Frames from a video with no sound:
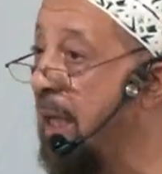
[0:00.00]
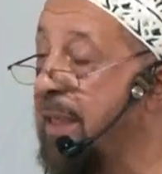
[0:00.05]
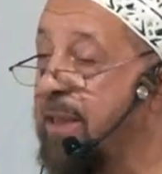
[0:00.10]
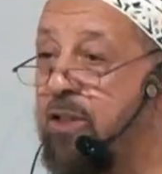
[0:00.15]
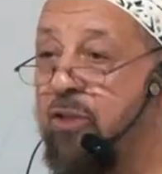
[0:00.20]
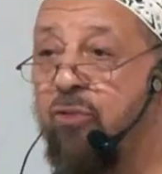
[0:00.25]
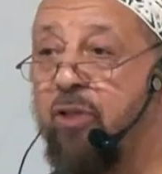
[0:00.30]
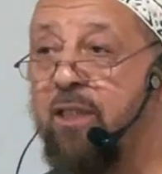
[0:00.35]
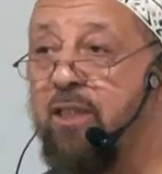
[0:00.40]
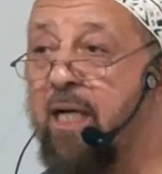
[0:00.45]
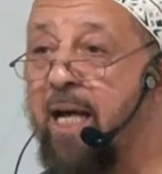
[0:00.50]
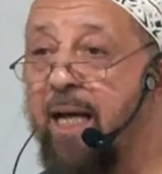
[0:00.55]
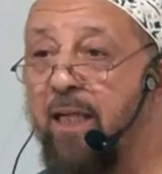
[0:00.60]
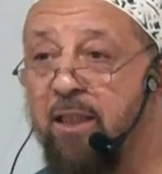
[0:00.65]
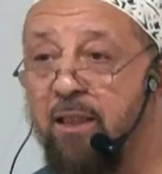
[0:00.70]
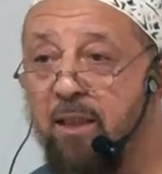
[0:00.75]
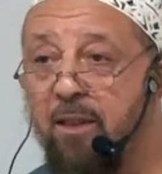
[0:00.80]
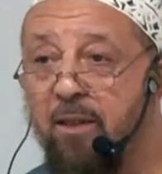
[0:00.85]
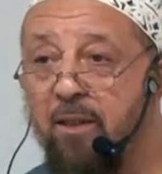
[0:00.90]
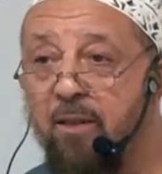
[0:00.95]
under
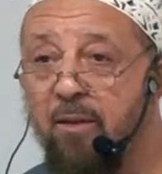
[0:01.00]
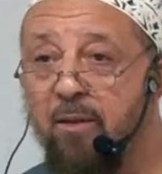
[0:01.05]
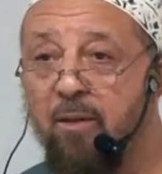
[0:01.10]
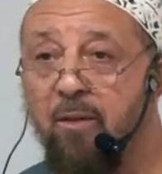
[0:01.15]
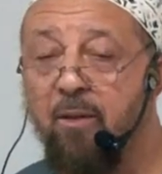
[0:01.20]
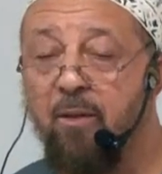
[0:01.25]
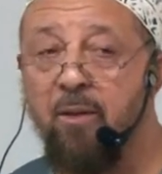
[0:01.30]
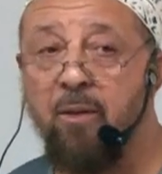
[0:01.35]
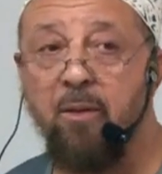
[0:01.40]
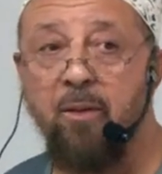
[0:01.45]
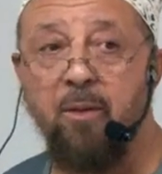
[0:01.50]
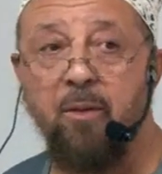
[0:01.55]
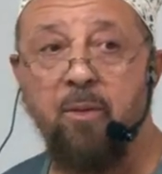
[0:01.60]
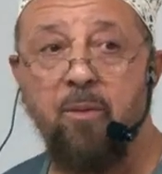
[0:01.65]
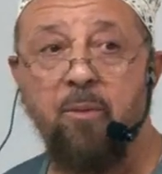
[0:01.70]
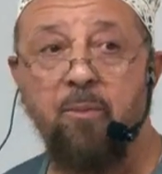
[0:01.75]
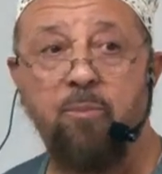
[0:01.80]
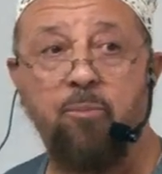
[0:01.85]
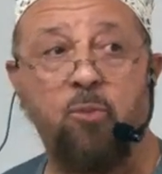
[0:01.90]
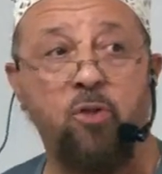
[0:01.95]
attack?
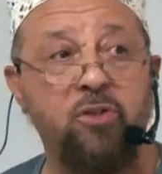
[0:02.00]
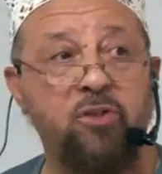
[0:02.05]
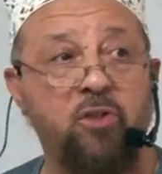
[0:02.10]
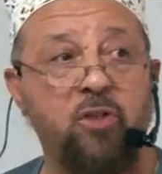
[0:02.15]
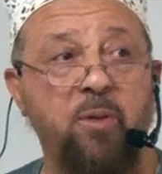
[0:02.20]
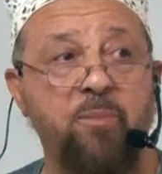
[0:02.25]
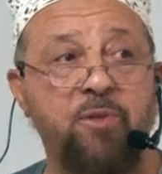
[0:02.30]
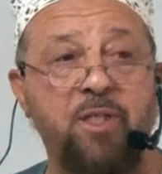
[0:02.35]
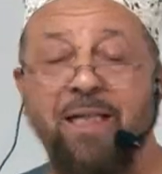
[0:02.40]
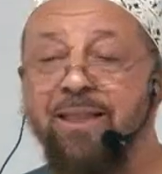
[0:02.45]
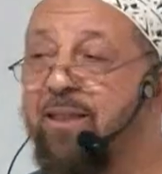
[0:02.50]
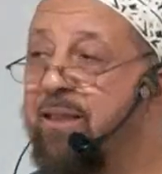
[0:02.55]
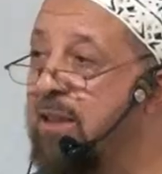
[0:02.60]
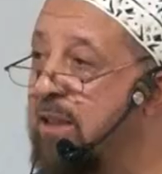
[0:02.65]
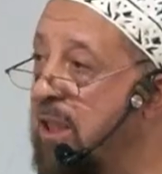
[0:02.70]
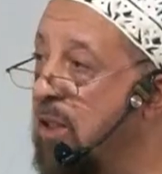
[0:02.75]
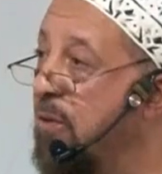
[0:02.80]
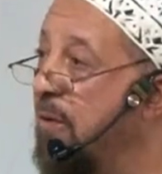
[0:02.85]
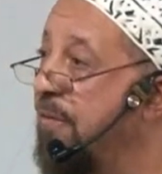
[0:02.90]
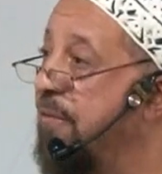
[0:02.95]
Muslims are still